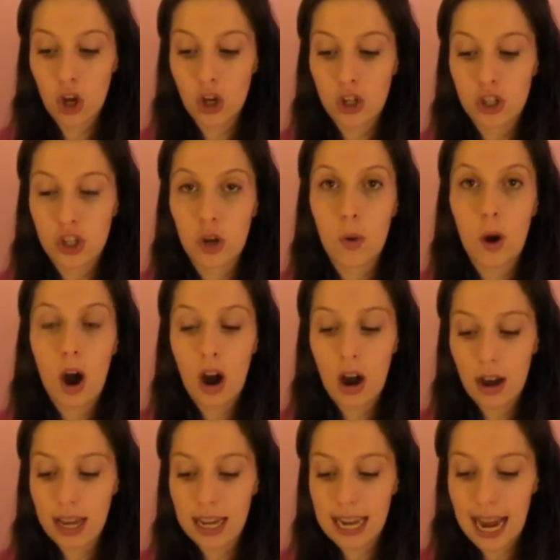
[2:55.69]
so
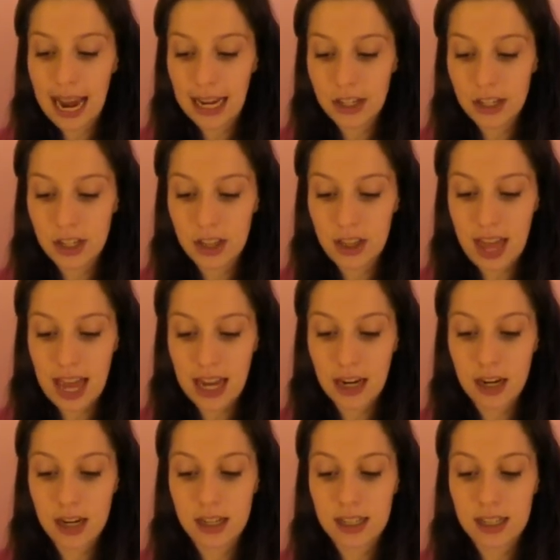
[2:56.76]
I had to then